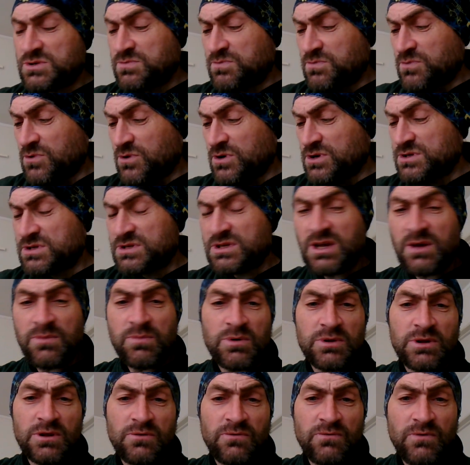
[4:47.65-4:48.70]
always
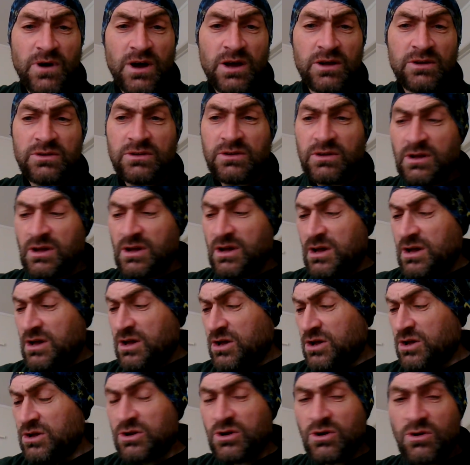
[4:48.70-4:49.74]
keeping the faith,
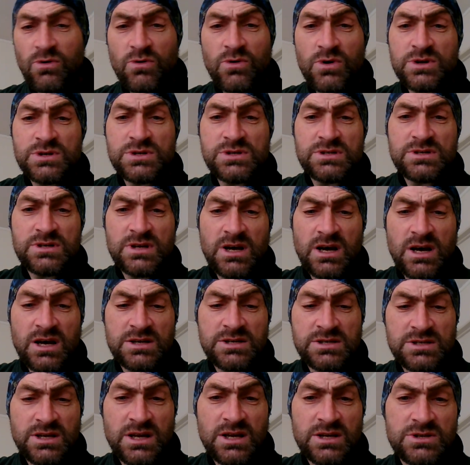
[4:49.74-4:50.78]
always
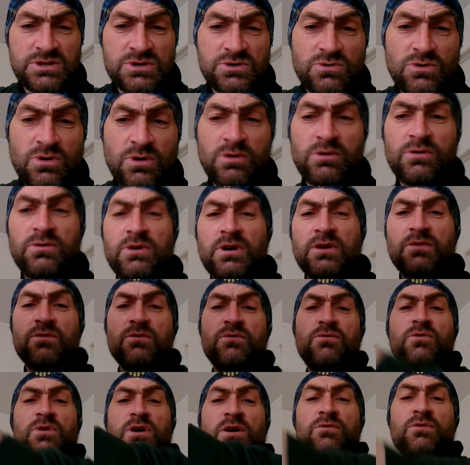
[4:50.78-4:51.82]
stand strong,
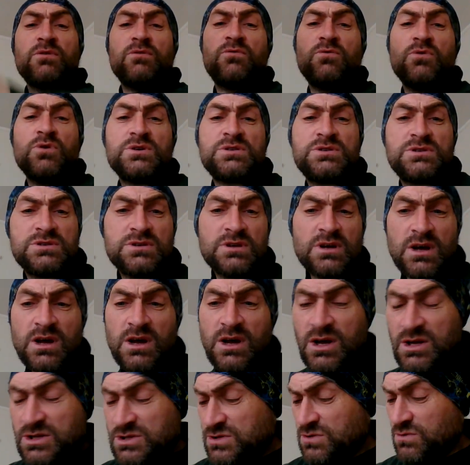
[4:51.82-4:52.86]
have a voice
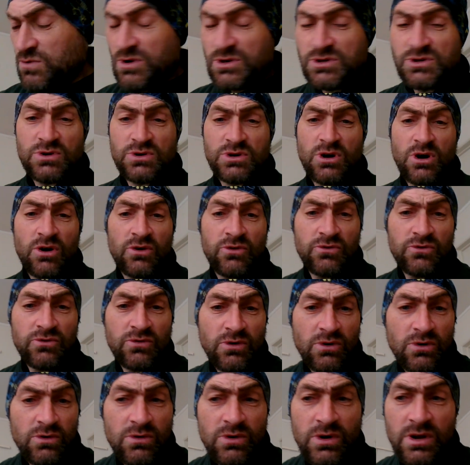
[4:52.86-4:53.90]
to what you're going
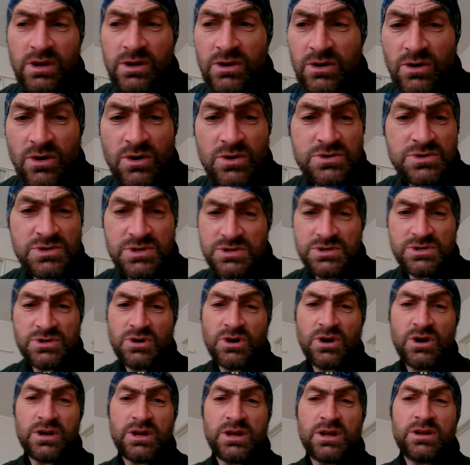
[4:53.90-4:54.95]
through in your own
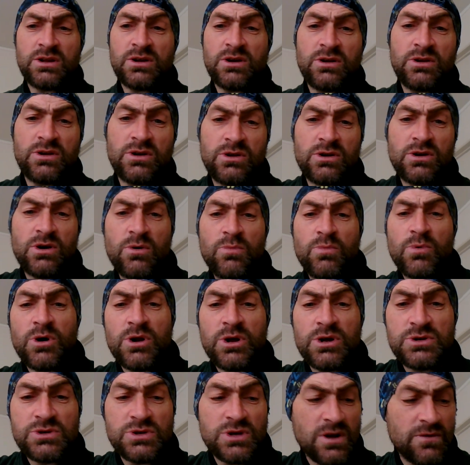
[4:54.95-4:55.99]
society.
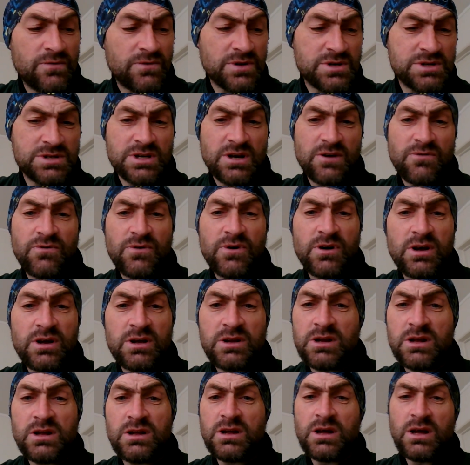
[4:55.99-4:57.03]
Nobody should have to suffer
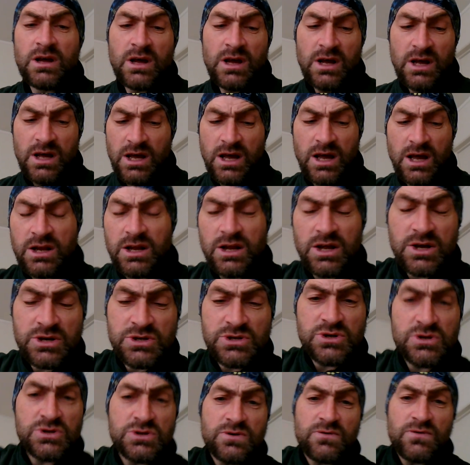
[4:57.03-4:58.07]
any
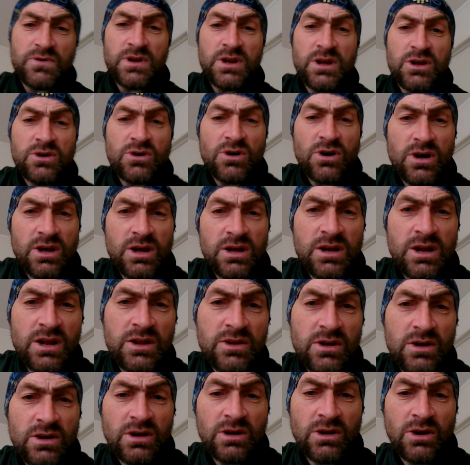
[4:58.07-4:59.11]
issues of
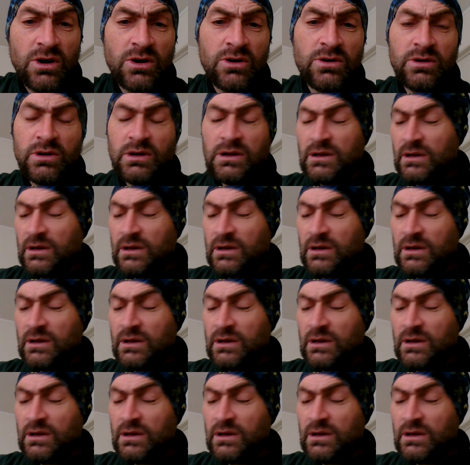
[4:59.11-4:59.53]
anything alone.